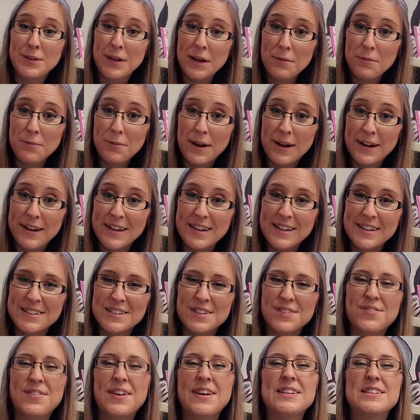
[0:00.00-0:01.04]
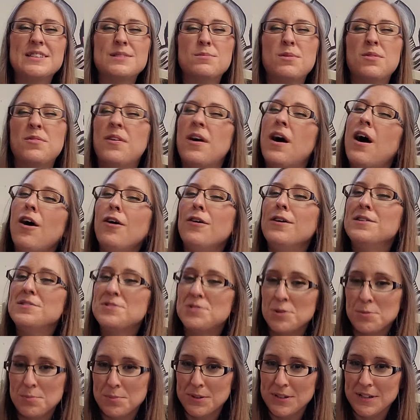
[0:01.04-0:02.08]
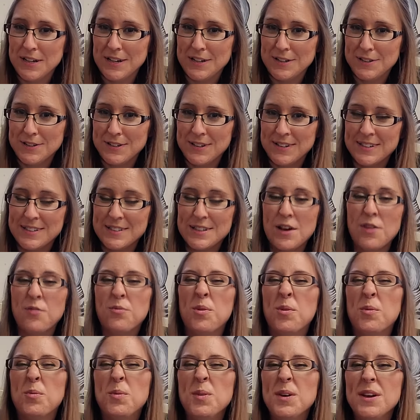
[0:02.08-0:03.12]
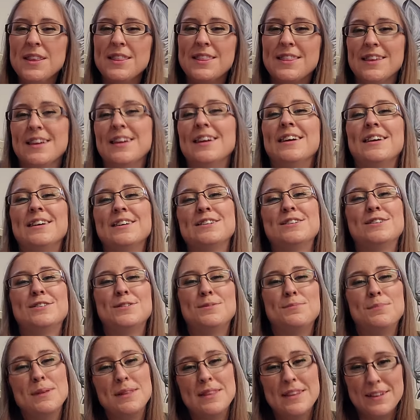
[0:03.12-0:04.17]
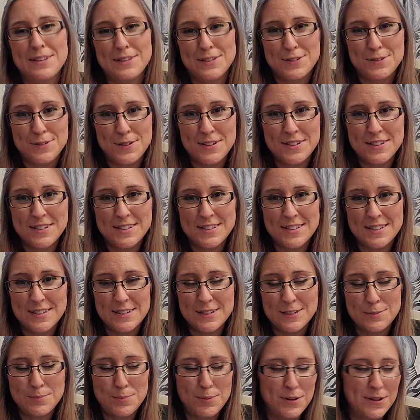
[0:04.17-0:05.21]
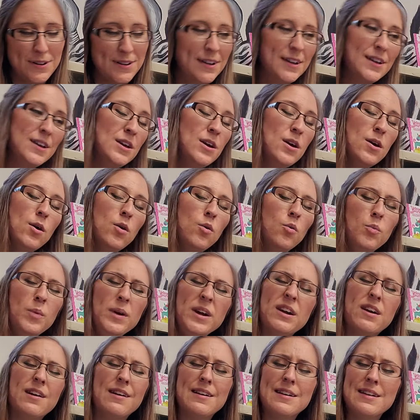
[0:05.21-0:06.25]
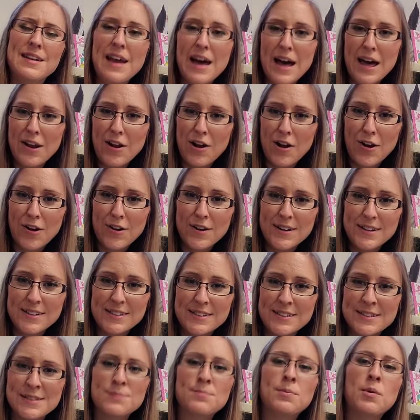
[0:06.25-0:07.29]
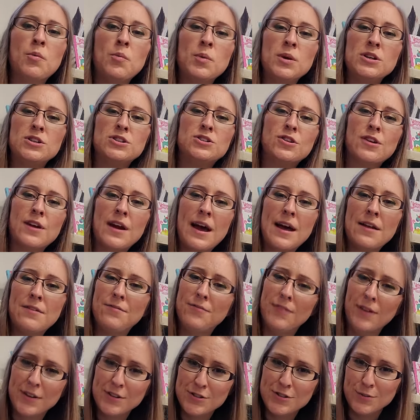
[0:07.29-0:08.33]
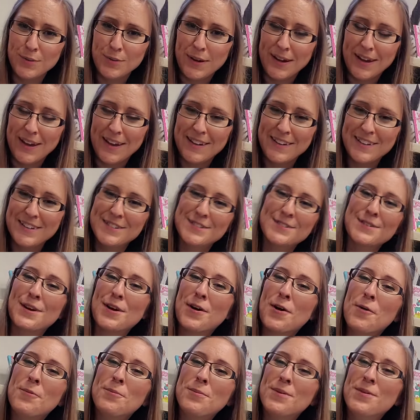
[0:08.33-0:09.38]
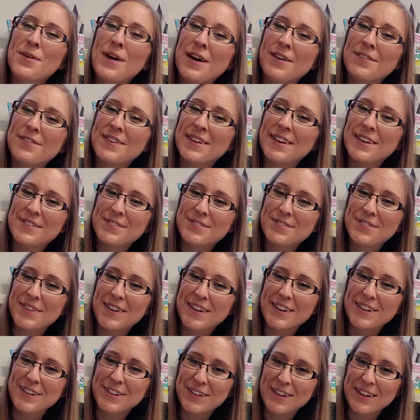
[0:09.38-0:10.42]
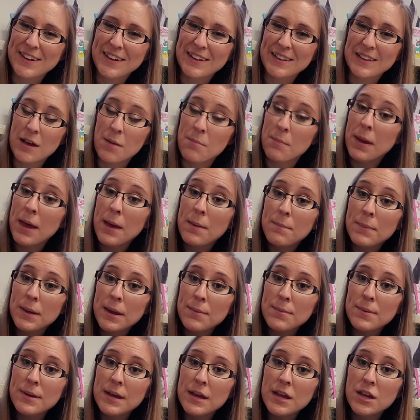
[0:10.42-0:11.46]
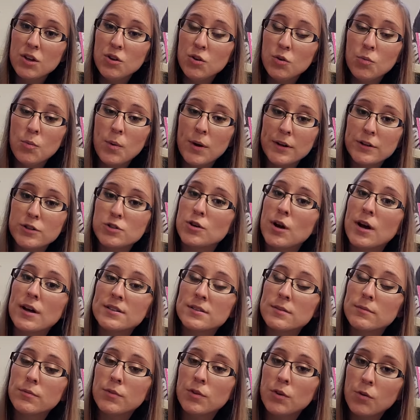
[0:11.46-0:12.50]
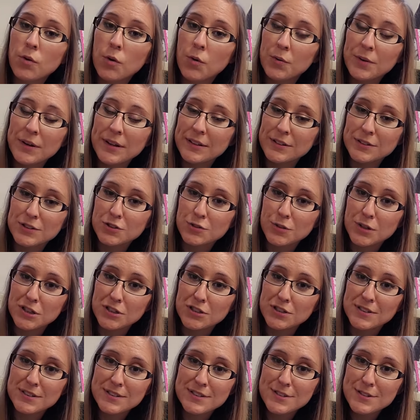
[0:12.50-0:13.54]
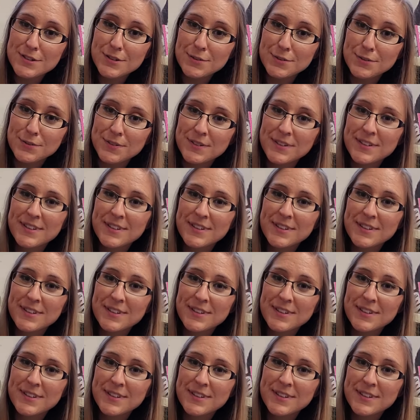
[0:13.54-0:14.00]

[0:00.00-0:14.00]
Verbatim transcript: get ready to find some of our interpretations of what we think should be the illustrations in this book. We are not artists, but we sure had fun doing it. So I hope you have fun looking at them. And maybe you'll want to draw some of your own illustrations too.